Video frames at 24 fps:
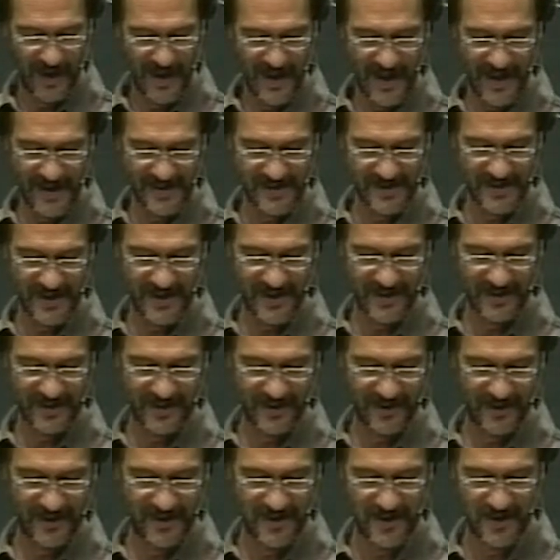and said,
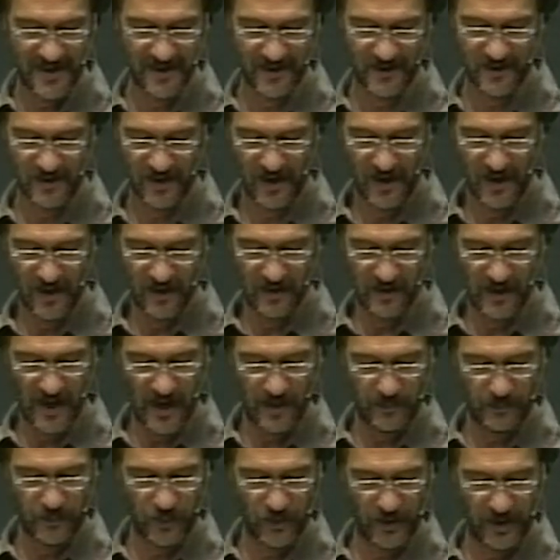Cornelius, thy
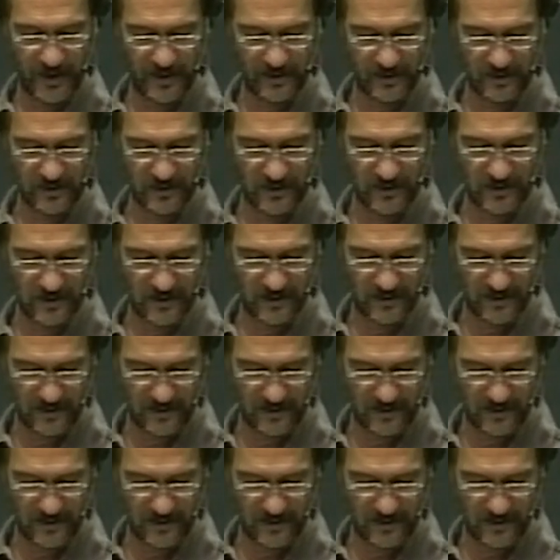prayer is heard.